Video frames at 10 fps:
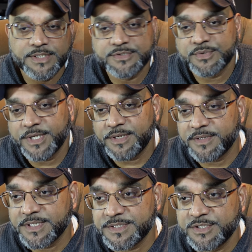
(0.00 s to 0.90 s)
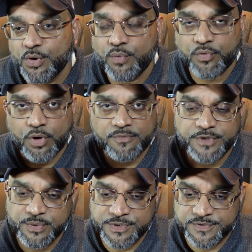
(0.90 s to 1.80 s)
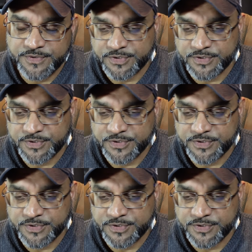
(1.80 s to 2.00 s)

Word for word: so here is the overall frequency